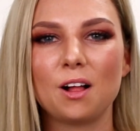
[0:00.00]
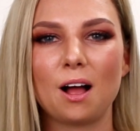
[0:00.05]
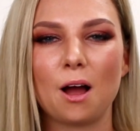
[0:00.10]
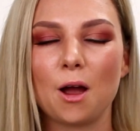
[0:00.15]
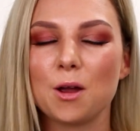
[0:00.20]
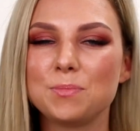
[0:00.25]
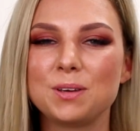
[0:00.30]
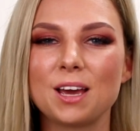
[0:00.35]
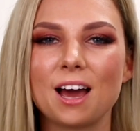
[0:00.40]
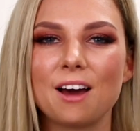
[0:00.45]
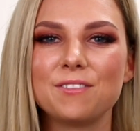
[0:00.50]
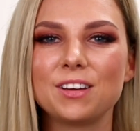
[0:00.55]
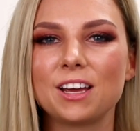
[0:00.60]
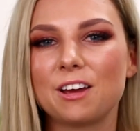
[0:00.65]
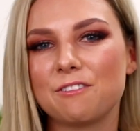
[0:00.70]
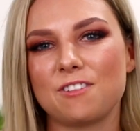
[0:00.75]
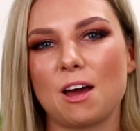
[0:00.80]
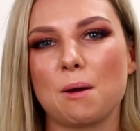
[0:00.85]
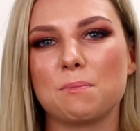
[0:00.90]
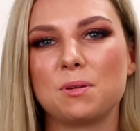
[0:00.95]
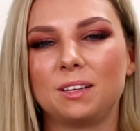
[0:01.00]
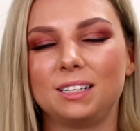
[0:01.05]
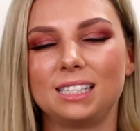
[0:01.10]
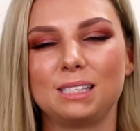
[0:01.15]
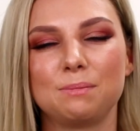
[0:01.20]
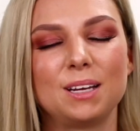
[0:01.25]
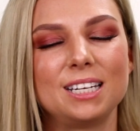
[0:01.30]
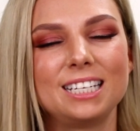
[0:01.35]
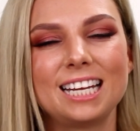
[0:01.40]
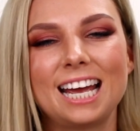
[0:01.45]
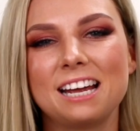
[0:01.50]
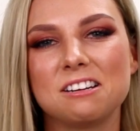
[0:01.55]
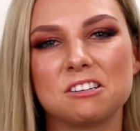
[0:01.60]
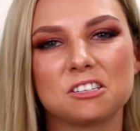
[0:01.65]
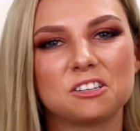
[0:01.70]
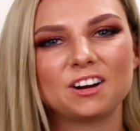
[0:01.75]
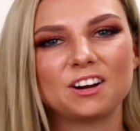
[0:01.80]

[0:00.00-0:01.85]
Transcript: I hope you're having a fabulous Monday and a